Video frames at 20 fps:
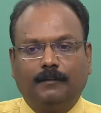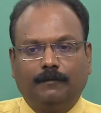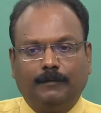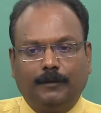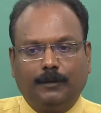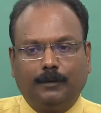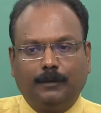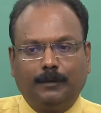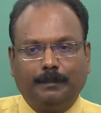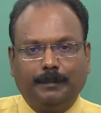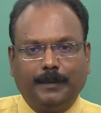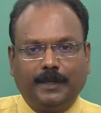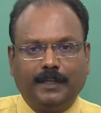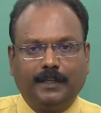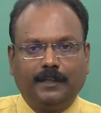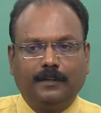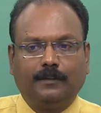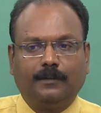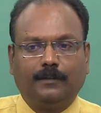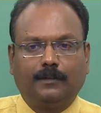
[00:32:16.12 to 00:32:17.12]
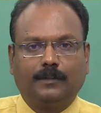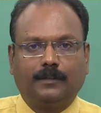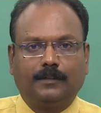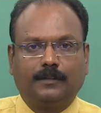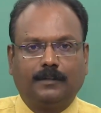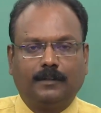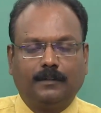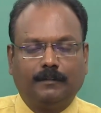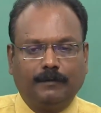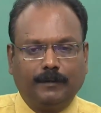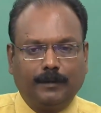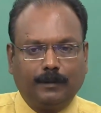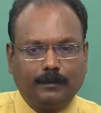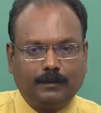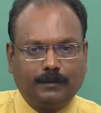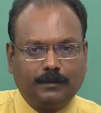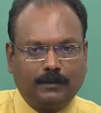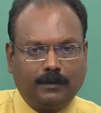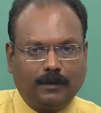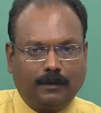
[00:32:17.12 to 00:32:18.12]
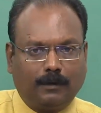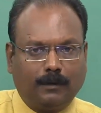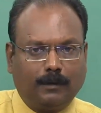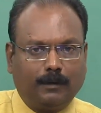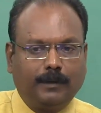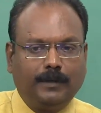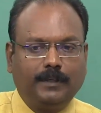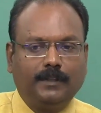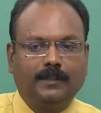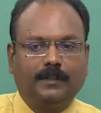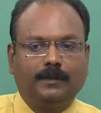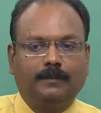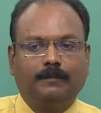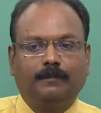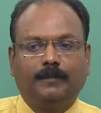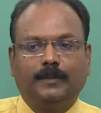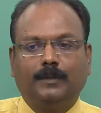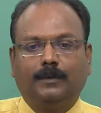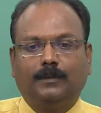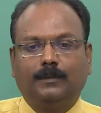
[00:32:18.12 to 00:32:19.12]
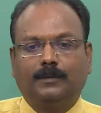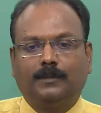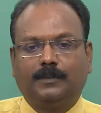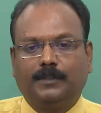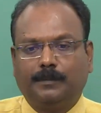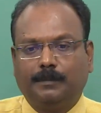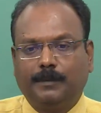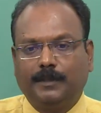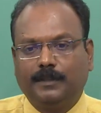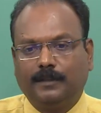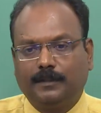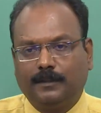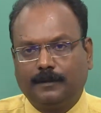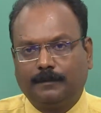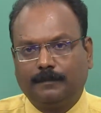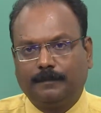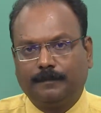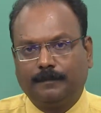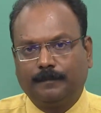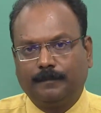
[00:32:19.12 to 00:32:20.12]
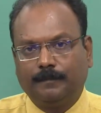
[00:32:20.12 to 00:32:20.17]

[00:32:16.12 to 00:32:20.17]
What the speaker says: without making noise, without annoying them, without troubling them.